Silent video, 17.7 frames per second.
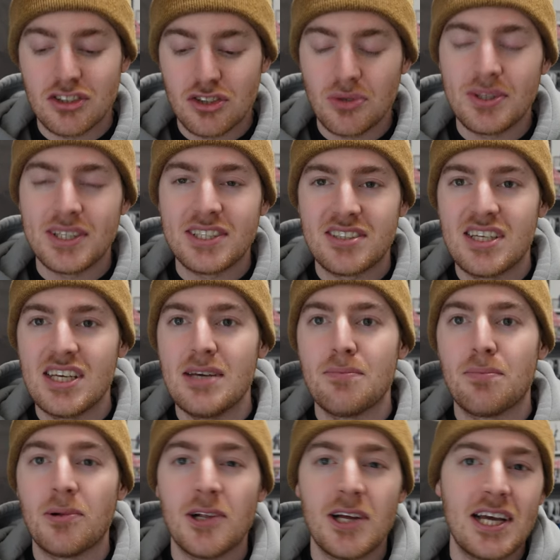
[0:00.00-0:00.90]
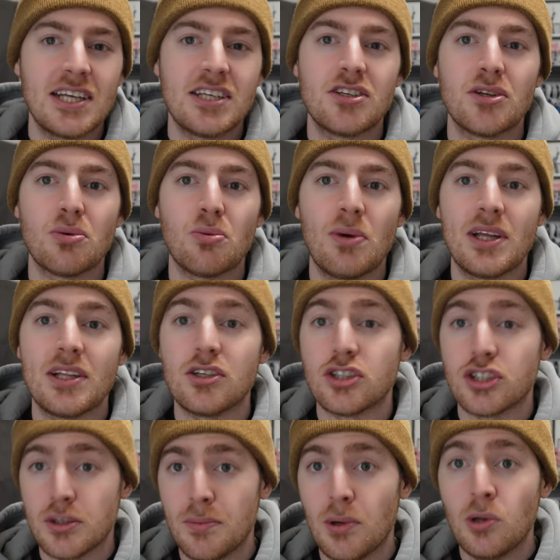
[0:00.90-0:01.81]
So this team playing to the way they're
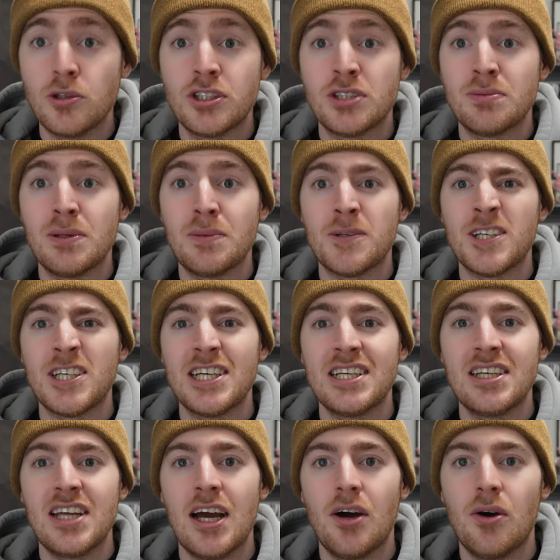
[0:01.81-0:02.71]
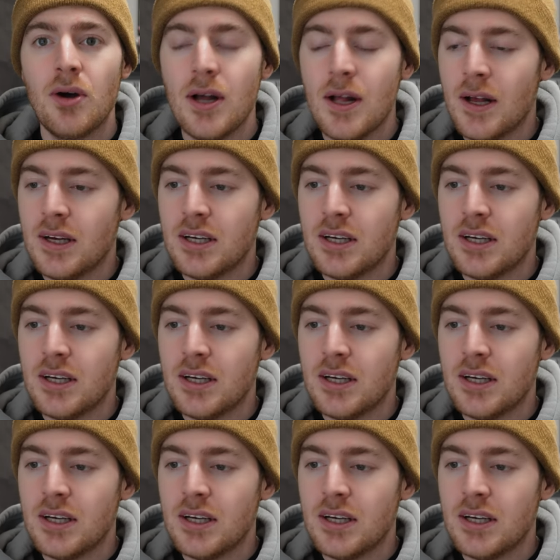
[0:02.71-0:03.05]
supposed to be playing now